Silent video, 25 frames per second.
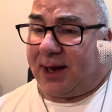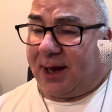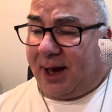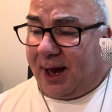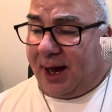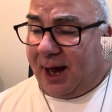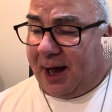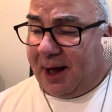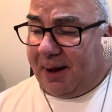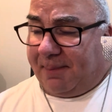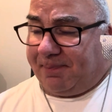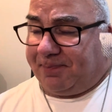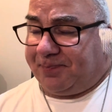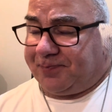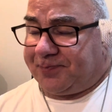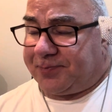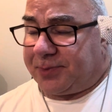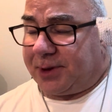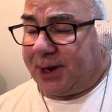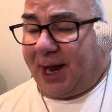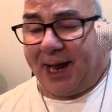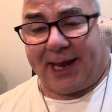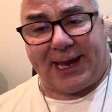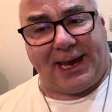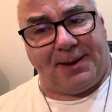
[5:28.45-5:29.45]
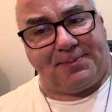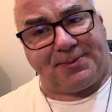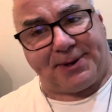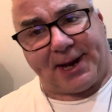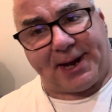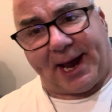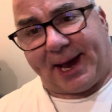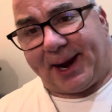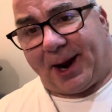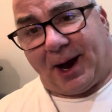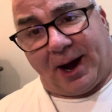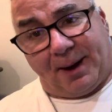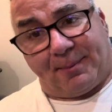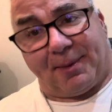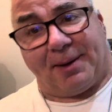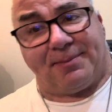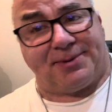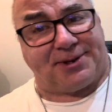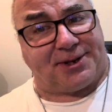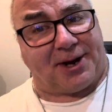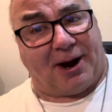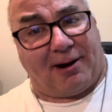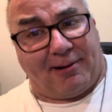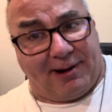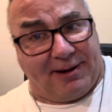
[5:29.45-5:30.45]
I keep saying, I'm
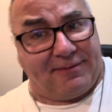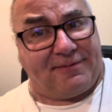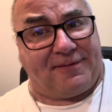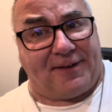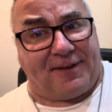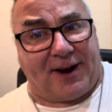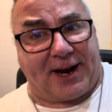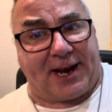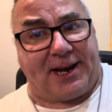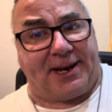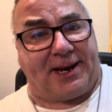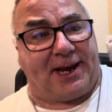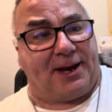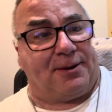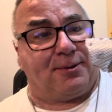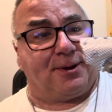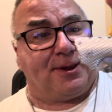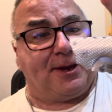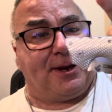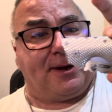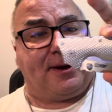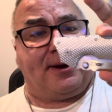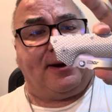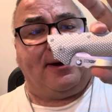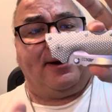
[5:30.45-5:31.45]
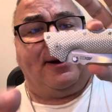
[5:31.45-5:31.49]
sorry, fucking deal with it.